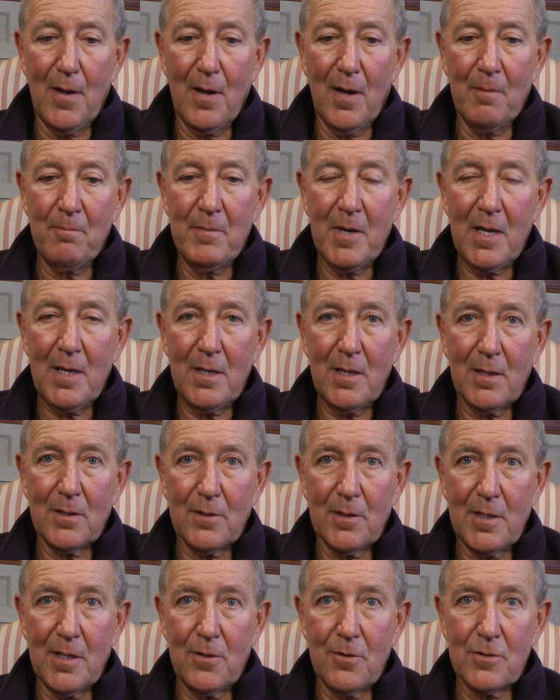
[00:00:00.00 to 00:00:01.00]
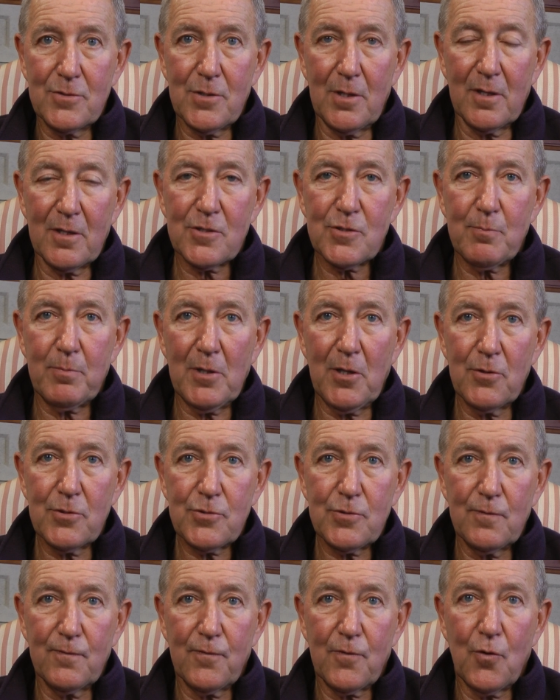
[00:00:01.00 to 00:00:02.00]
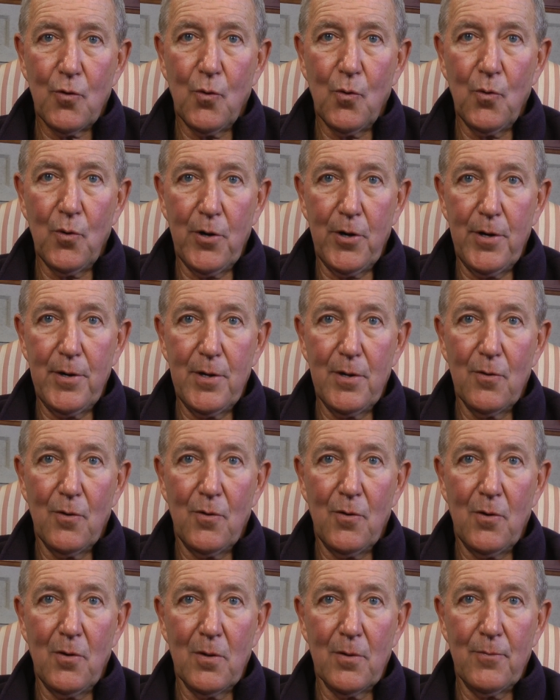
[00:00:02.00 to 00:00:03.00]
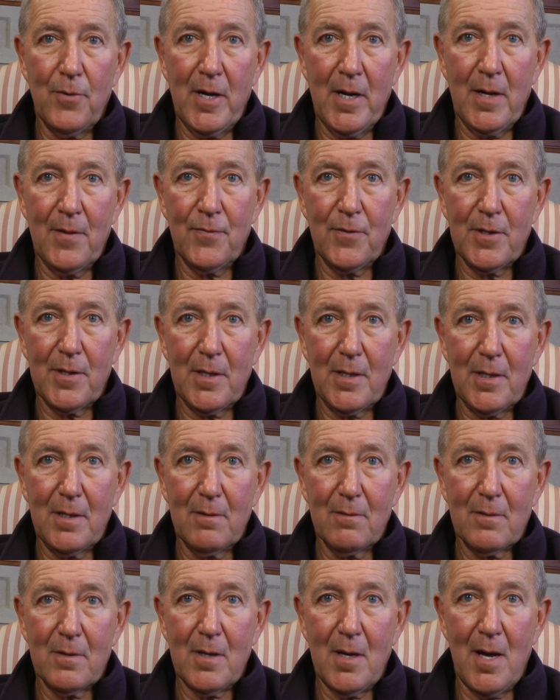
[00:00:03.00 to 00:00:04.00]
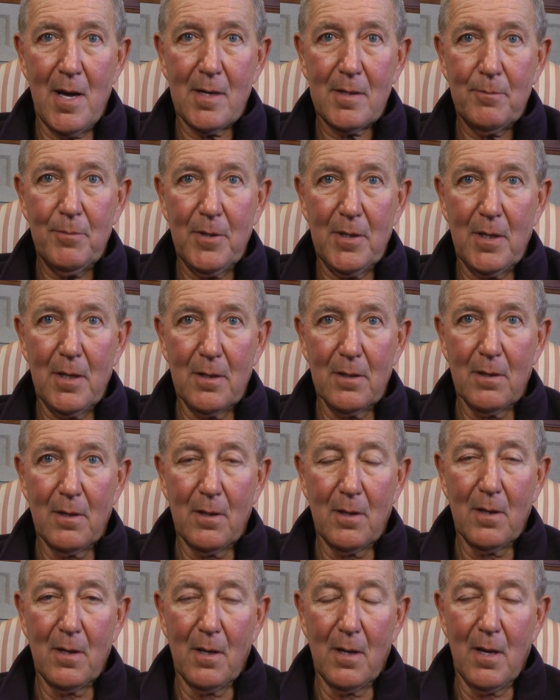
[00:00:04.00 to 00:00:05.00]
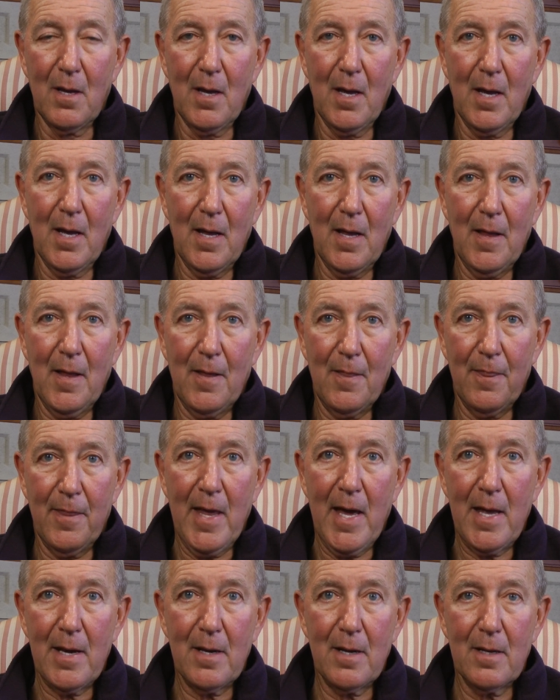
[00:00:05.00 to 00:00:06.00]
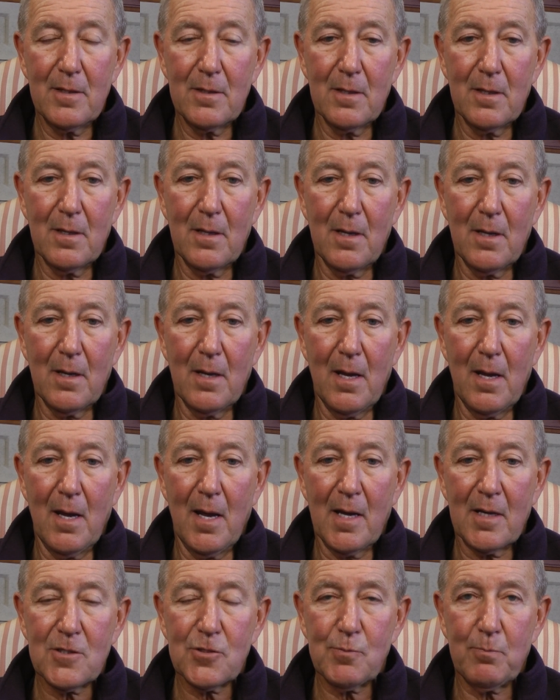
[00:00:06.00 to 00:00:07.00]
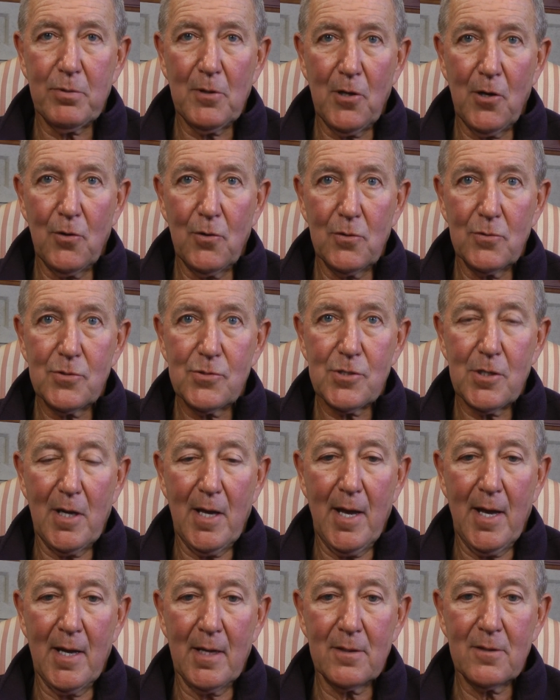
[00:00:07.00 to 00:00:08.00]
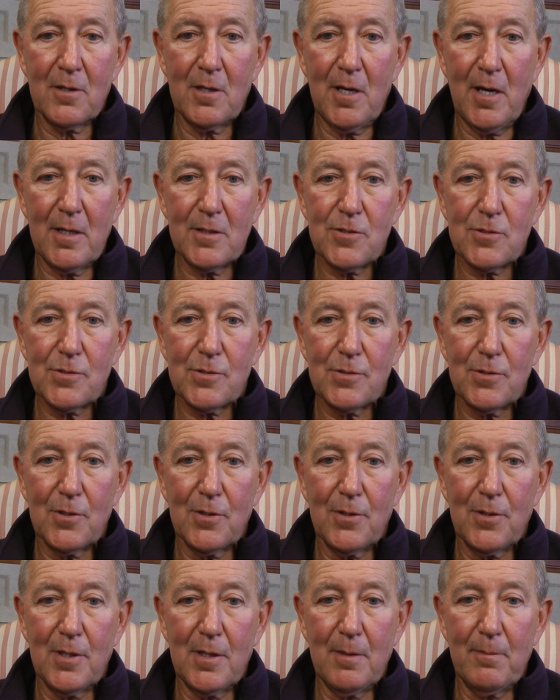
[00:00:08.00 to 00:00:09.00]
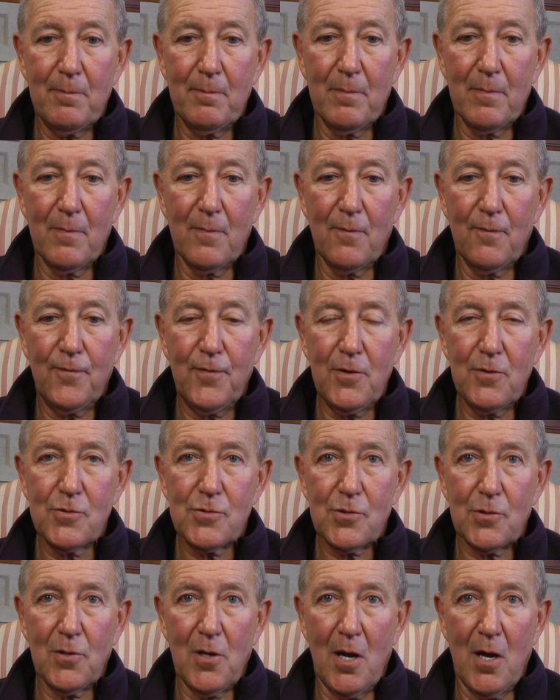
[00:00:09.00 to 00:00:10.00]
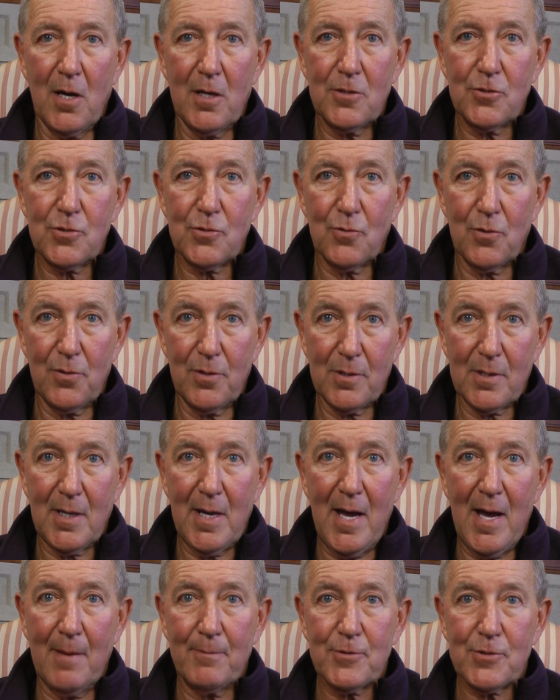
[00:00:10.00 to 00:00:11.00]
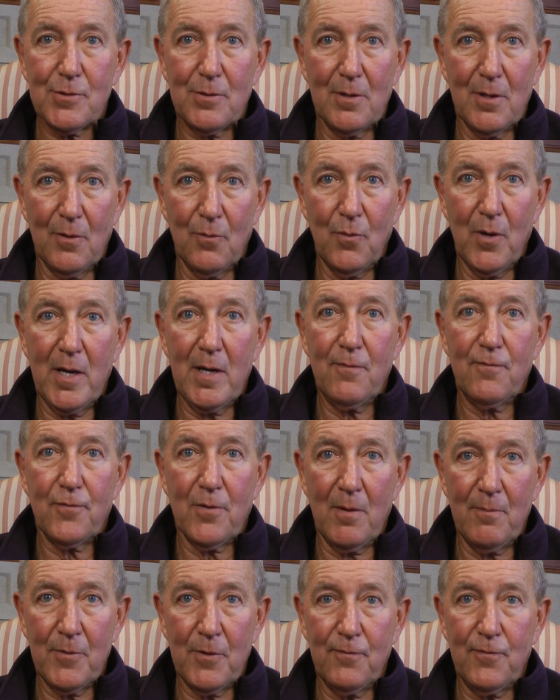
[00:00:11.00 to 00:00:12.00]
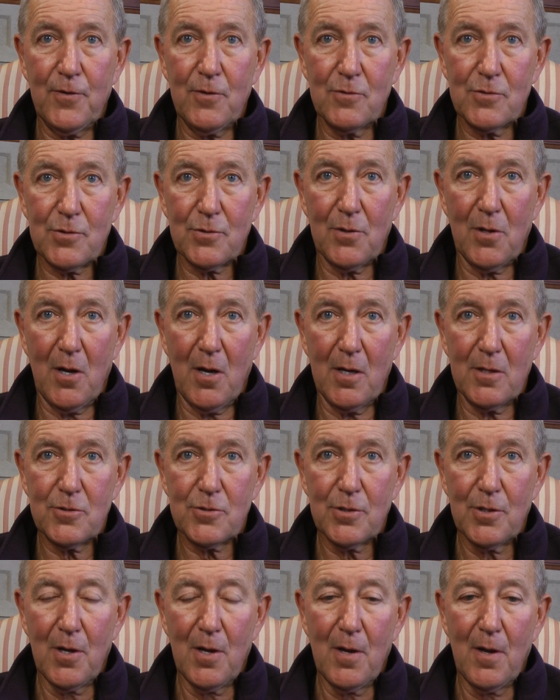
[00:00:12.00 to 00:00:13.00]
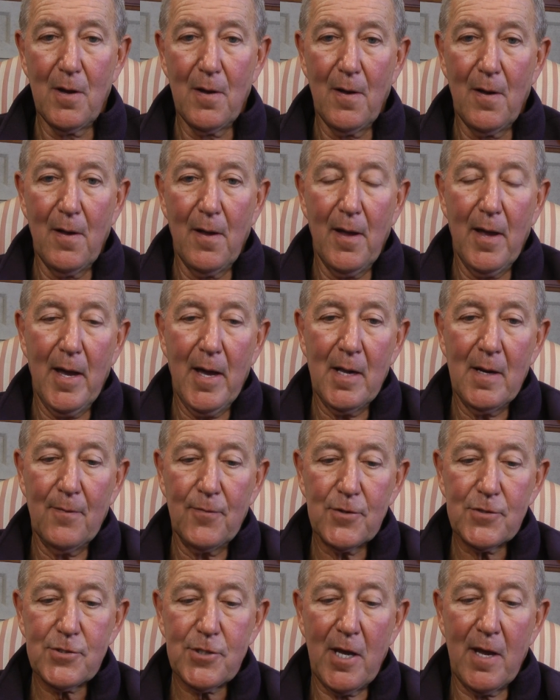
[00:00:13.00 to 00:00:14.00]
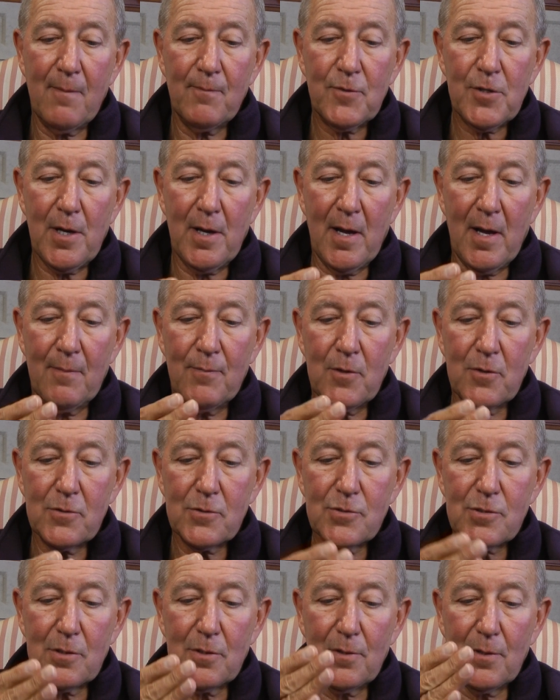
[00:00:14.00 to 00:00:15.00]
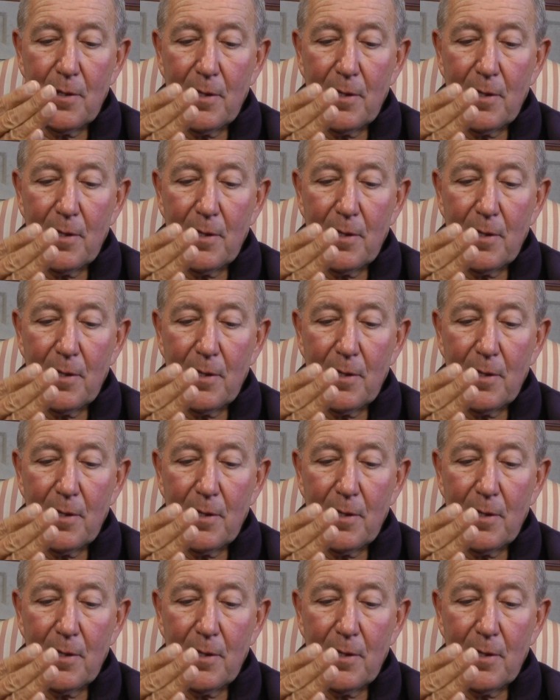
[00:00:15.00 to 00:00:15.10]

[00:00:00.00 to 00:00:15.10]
immediately there's an explosive cord all around the cockpit. That explodes and cuts the fuselage or the capsule away from the fuselage. And at the same time, there's